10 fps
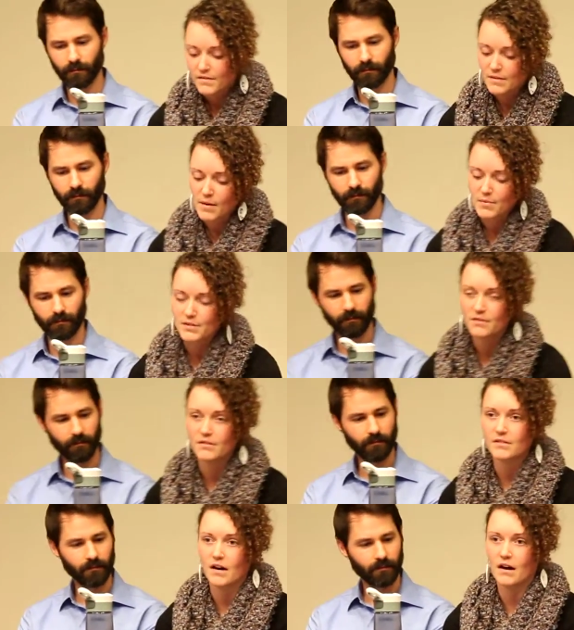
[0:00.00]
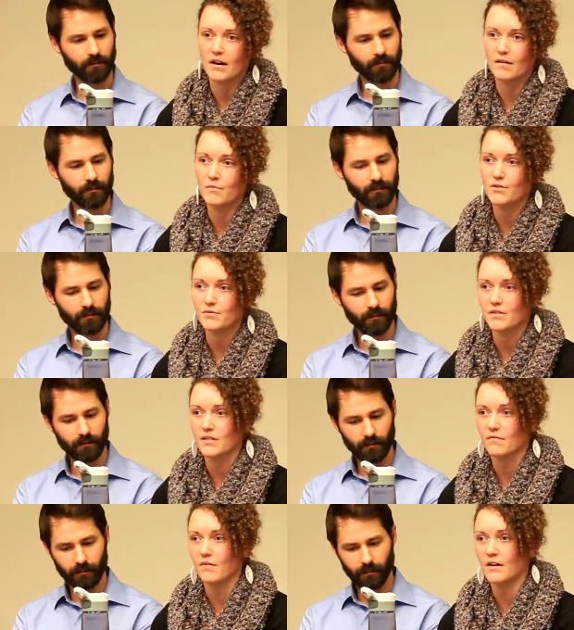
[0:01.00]
Speaker 1: of some episodes, our most
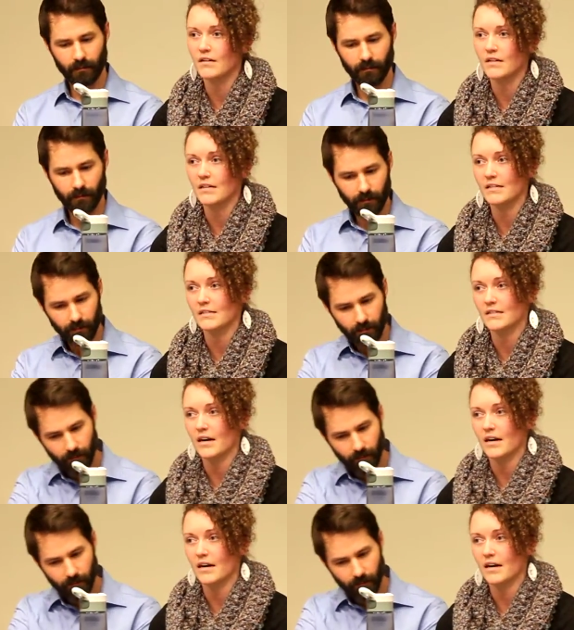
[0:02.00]
recent one is